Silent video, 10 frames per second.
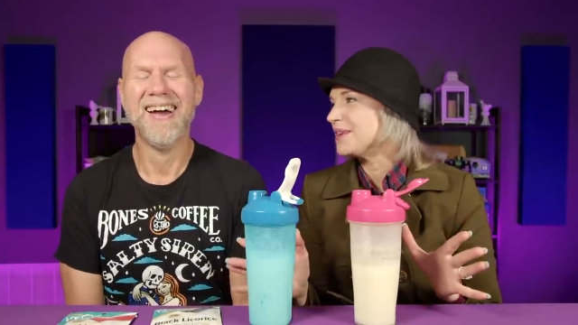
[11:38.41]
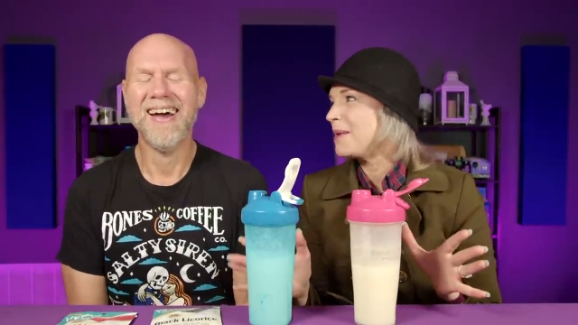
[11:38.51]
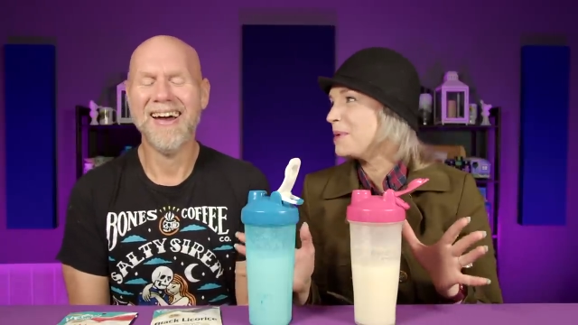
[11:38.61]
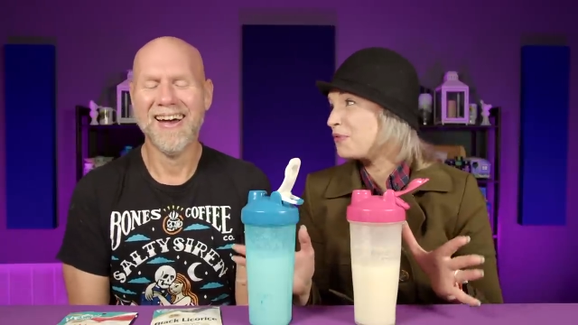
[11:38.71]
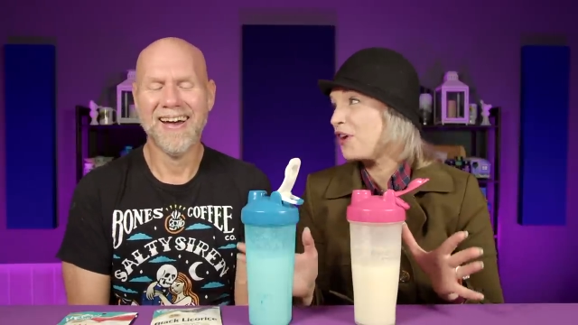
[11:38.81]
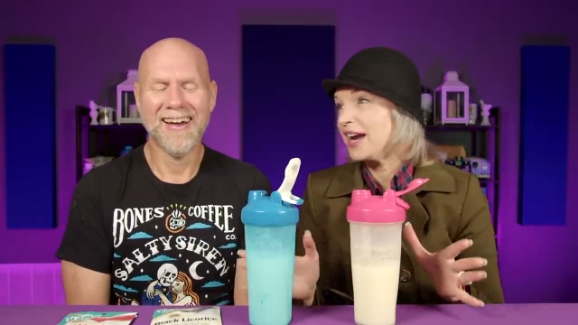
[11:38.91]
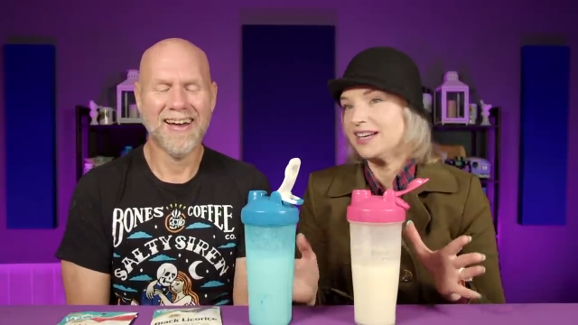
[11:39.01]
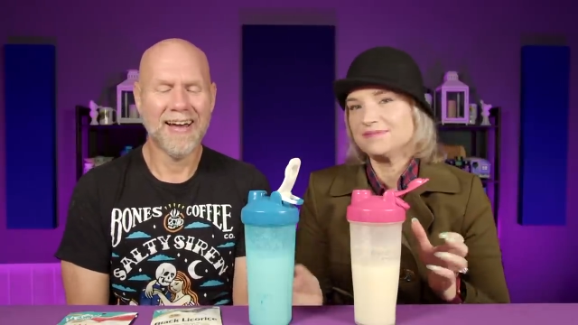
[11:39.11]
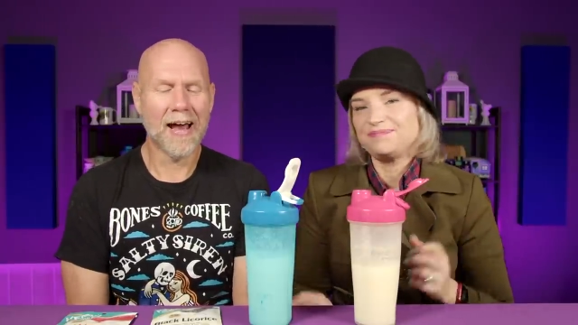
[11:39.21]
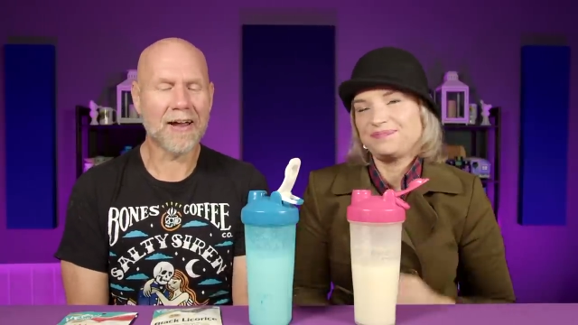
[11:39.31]
Speaker 1: I'm
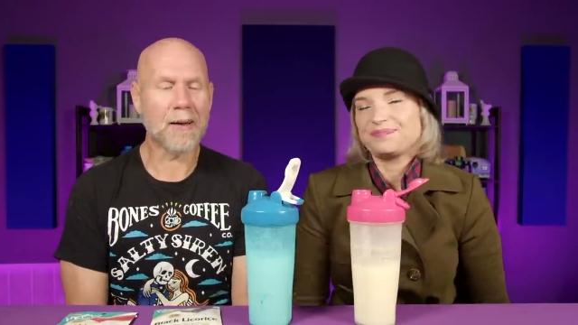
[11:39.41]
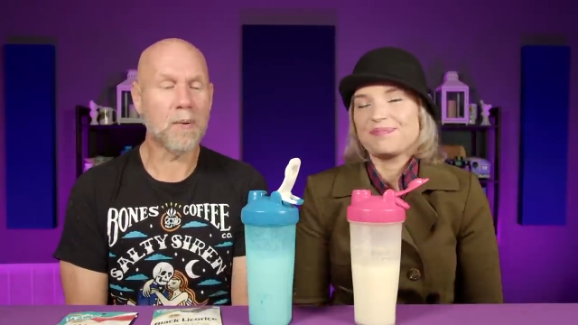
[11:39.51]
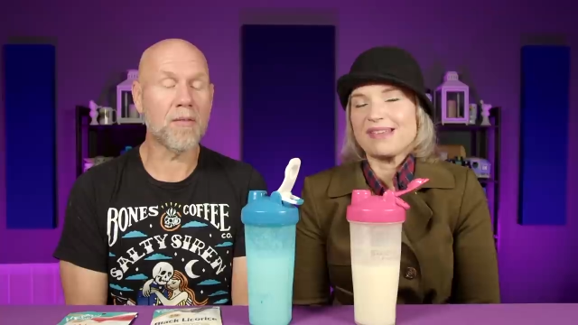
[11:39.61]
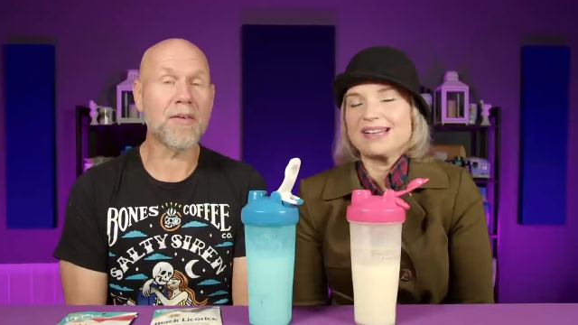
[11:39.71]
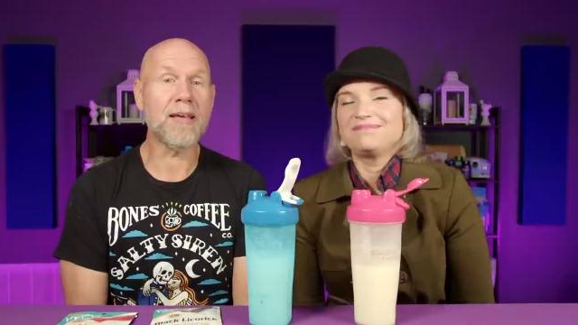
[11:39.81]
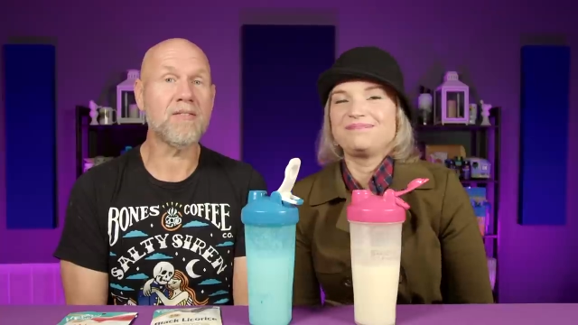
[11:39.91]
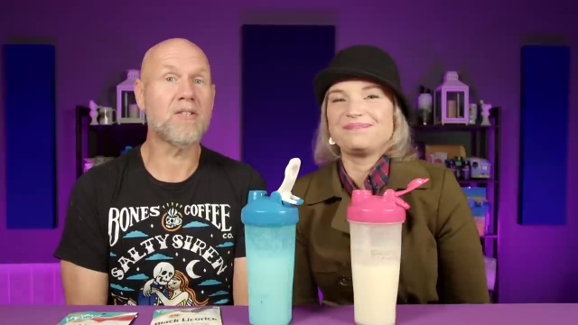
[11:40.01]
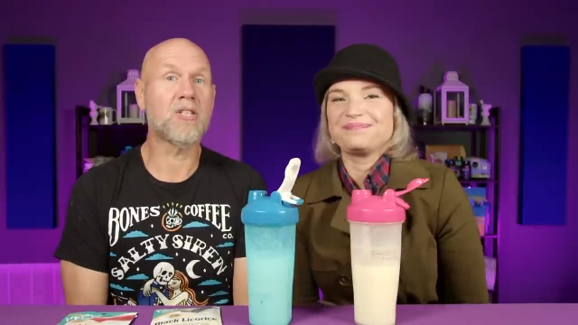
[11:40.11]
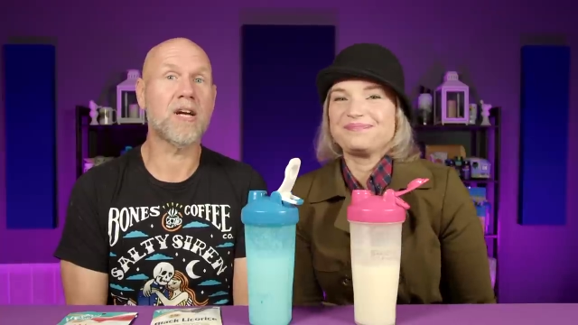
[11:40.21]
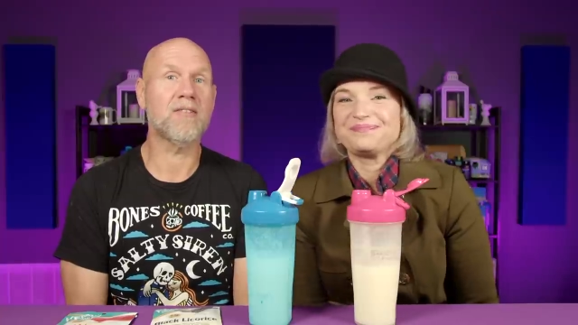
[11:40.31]
afraid. Okay, well, these
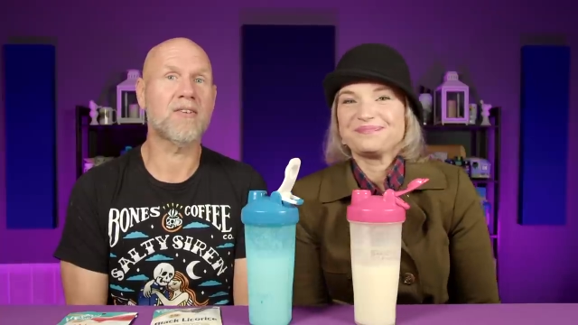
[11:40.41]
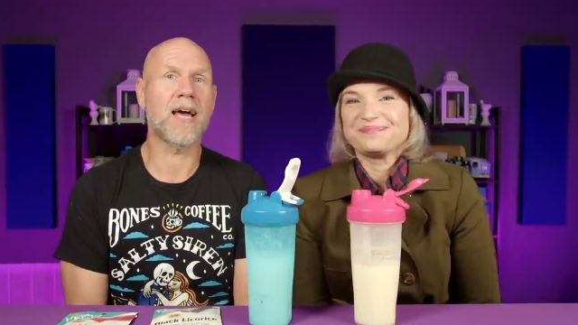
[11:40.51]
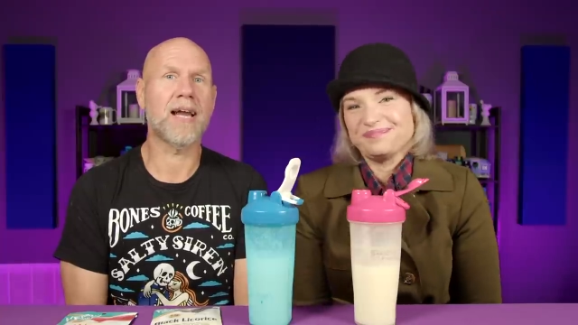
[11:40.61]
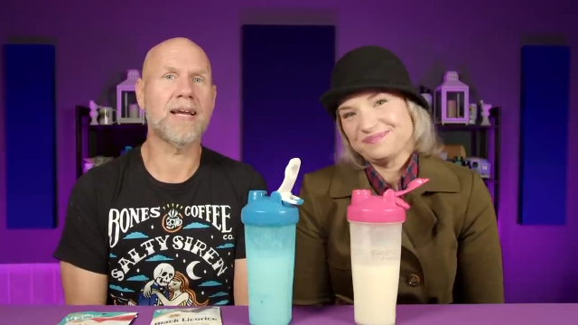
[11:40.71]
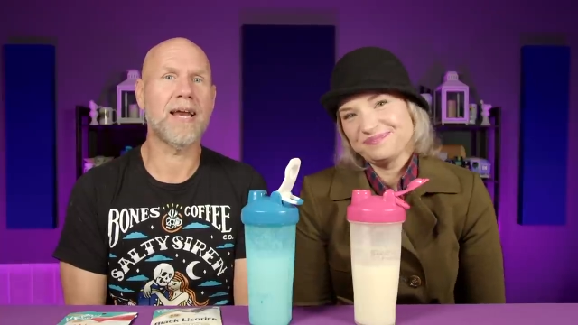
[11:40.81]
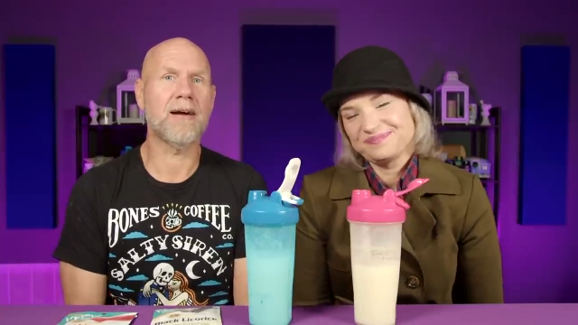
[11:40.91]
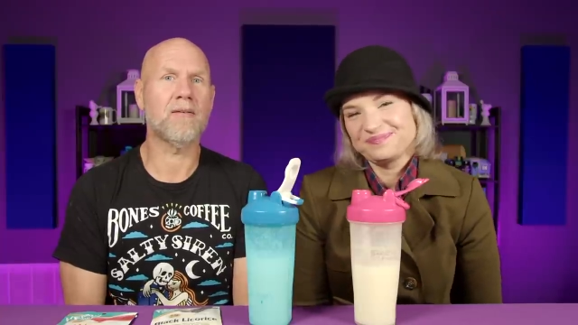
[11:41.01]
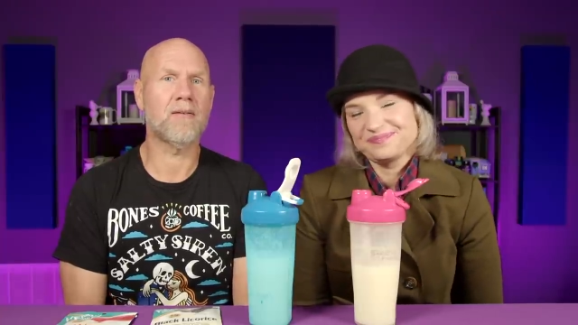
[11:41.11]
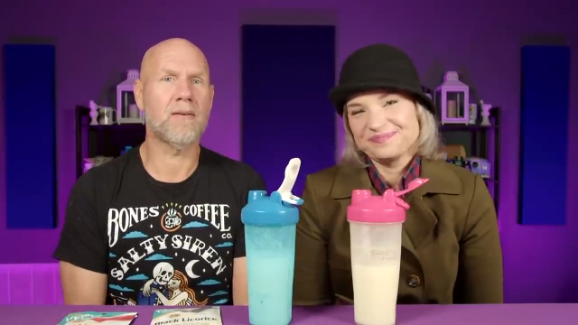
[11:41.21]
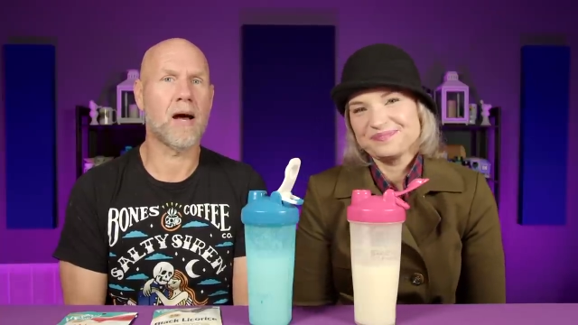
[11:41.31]
just got
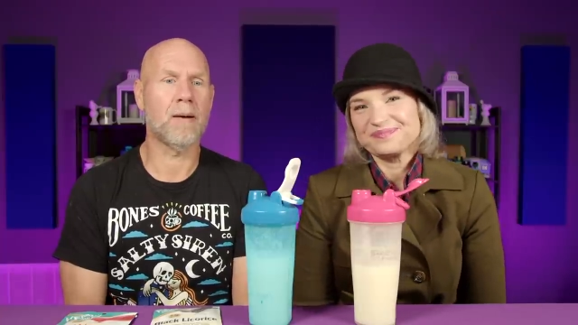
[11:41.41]
announced.